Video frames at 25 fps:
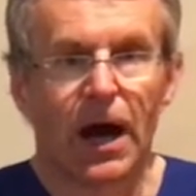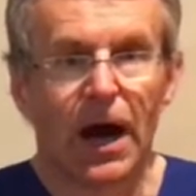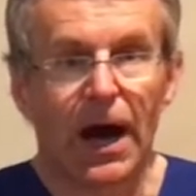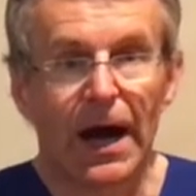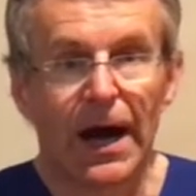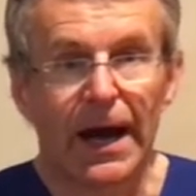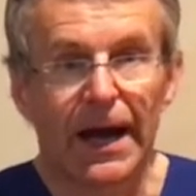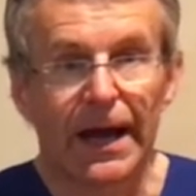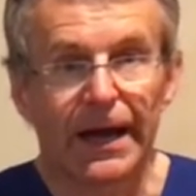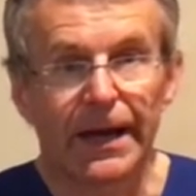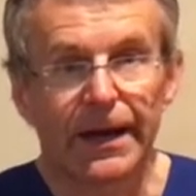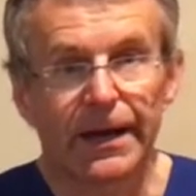
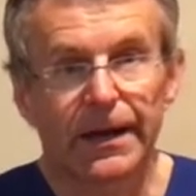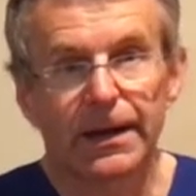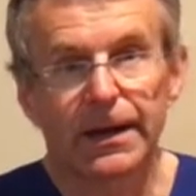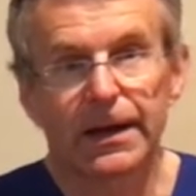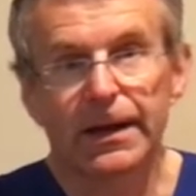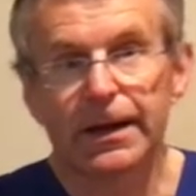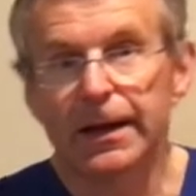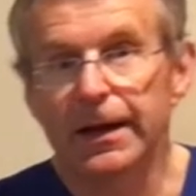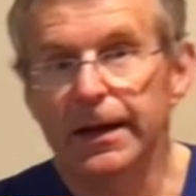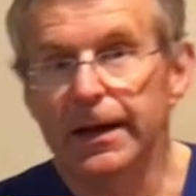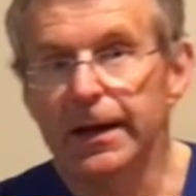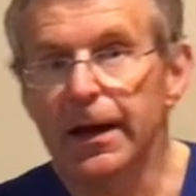Hi,
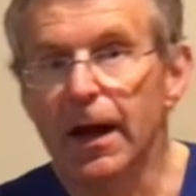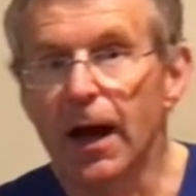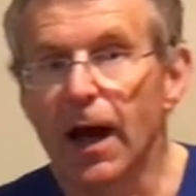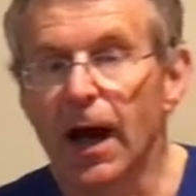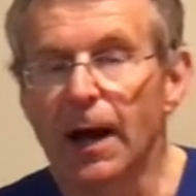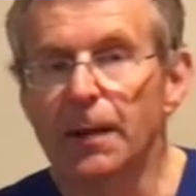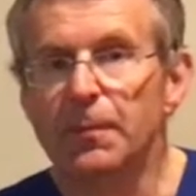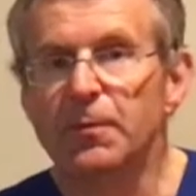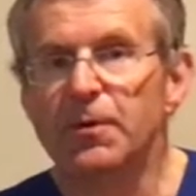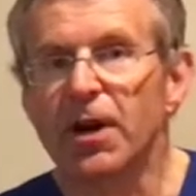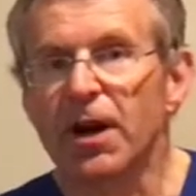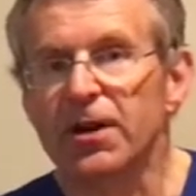
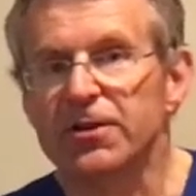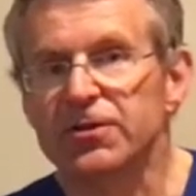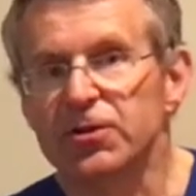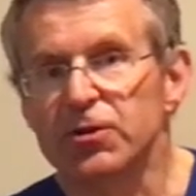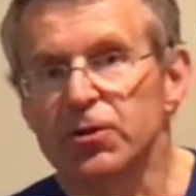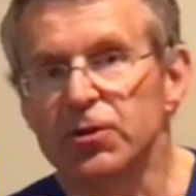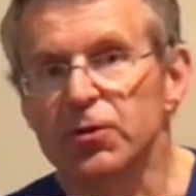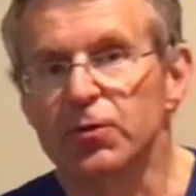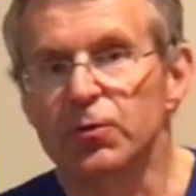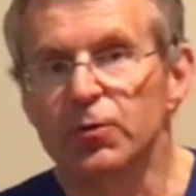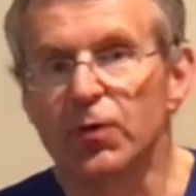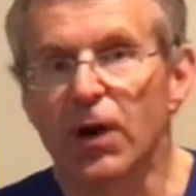I'm
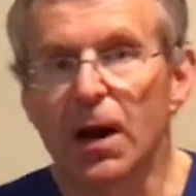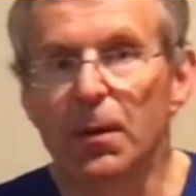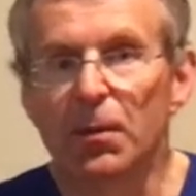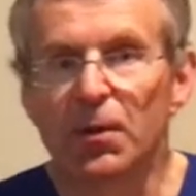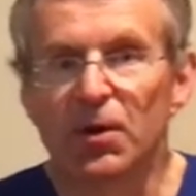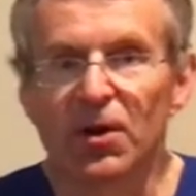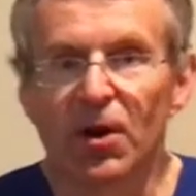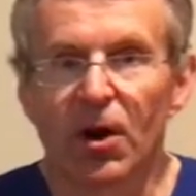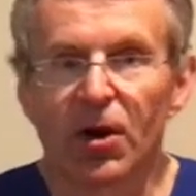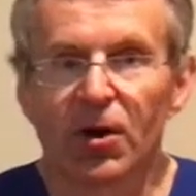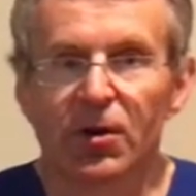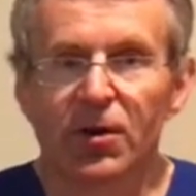Dr.
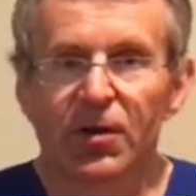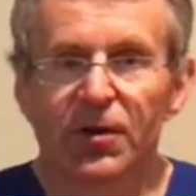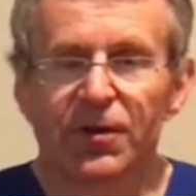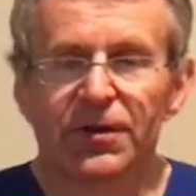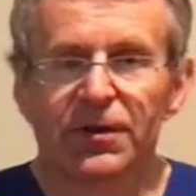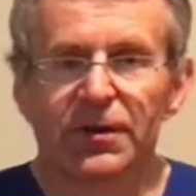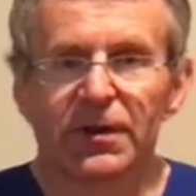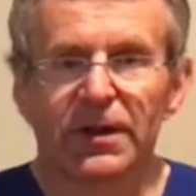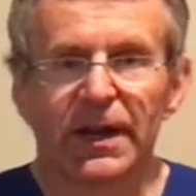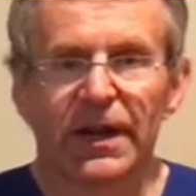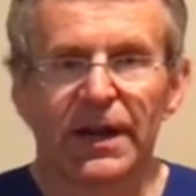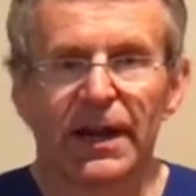Robert
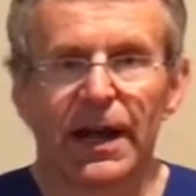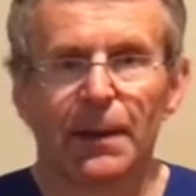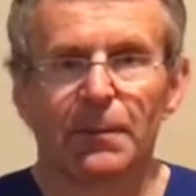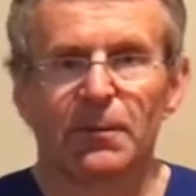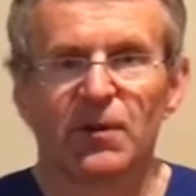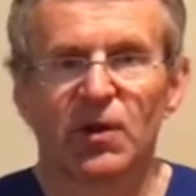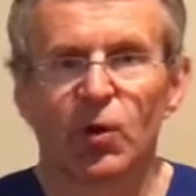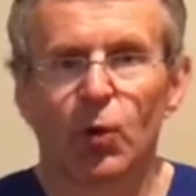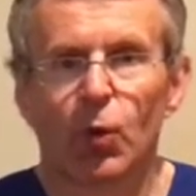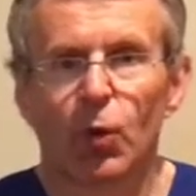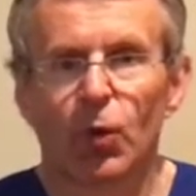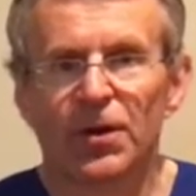Arnold, and
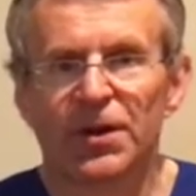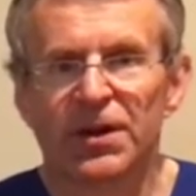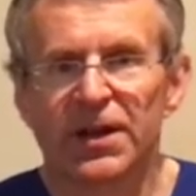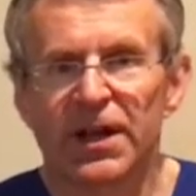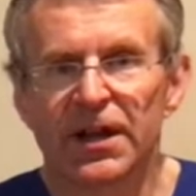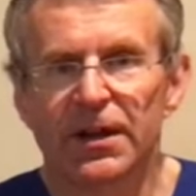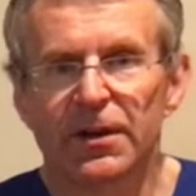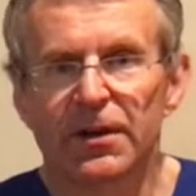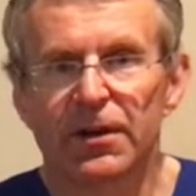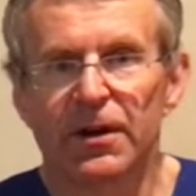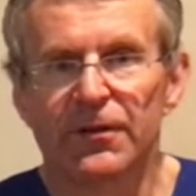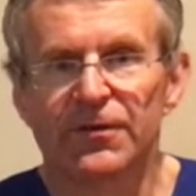I'm the
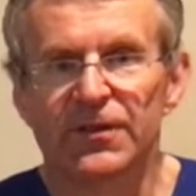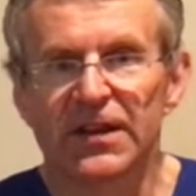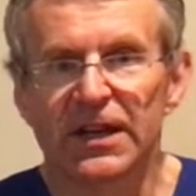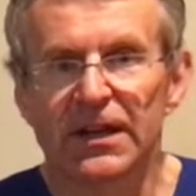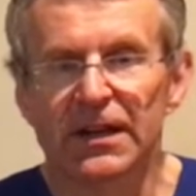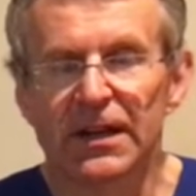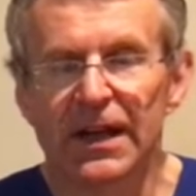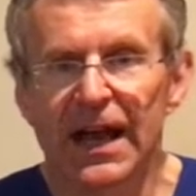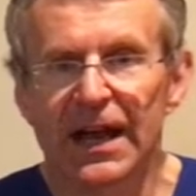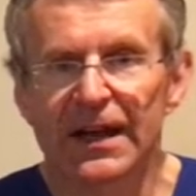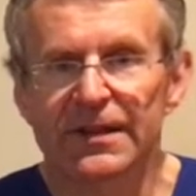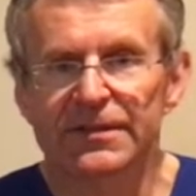coordinator of the
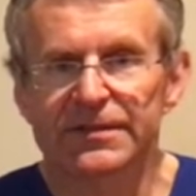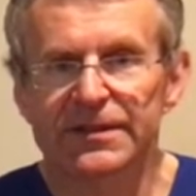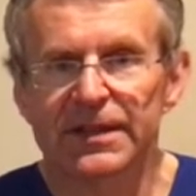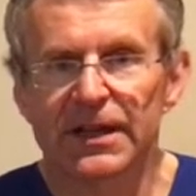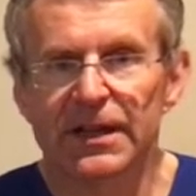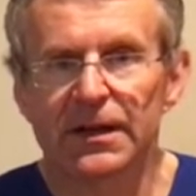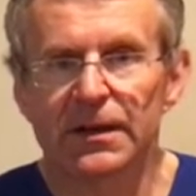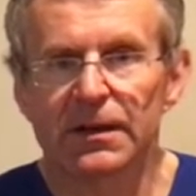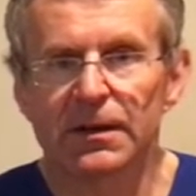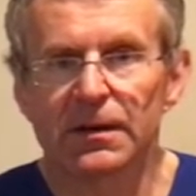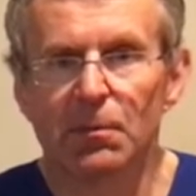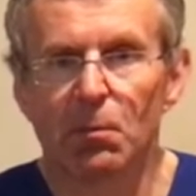
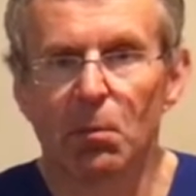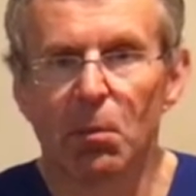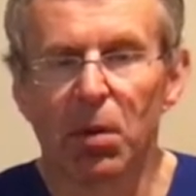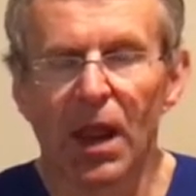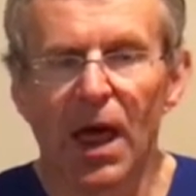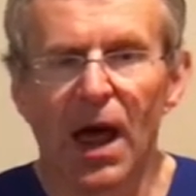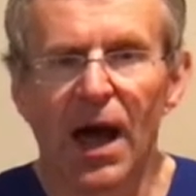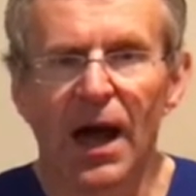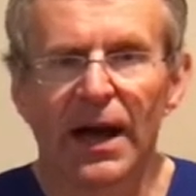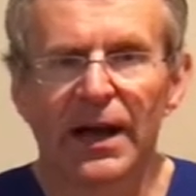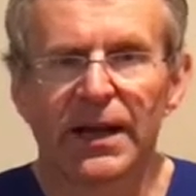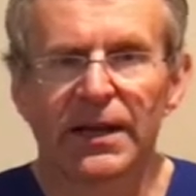Alaska
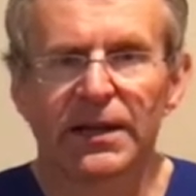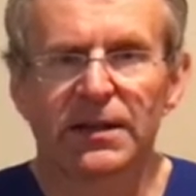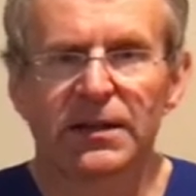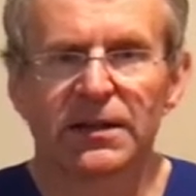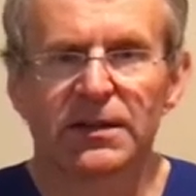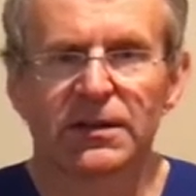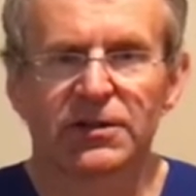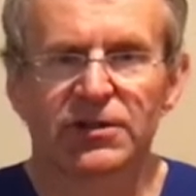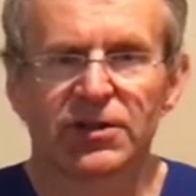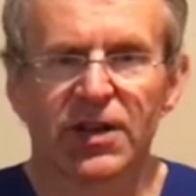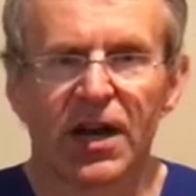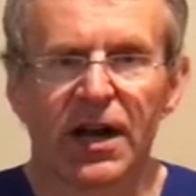Blind
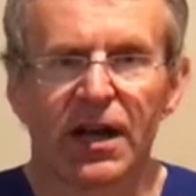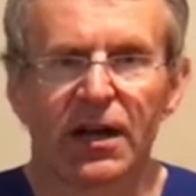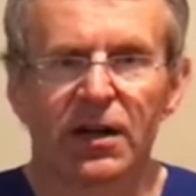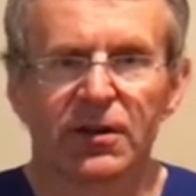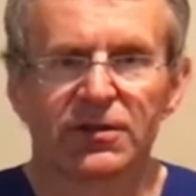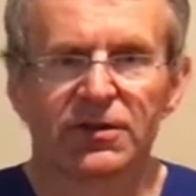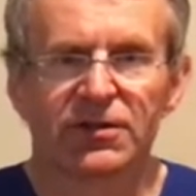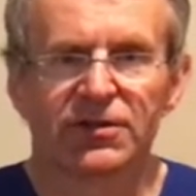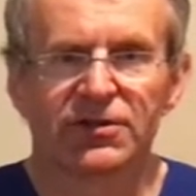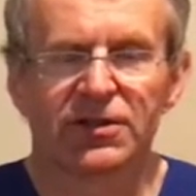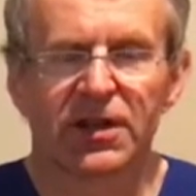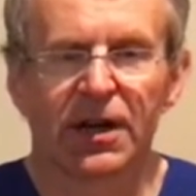
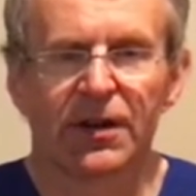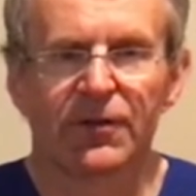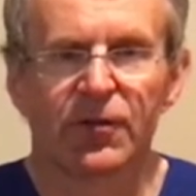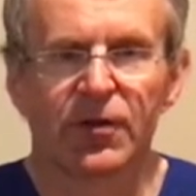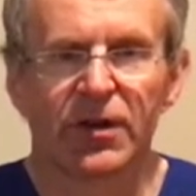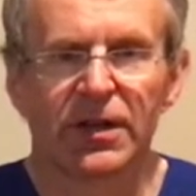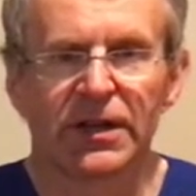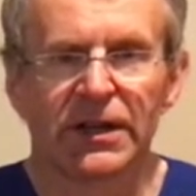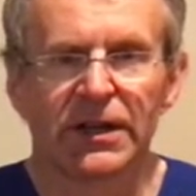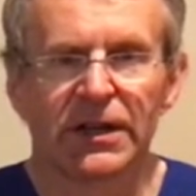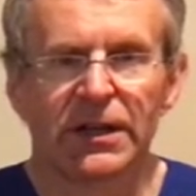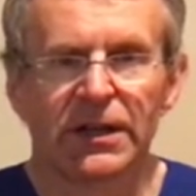Child
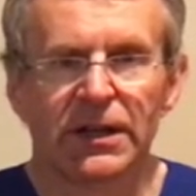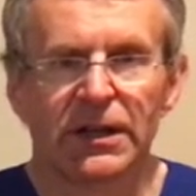Discovery.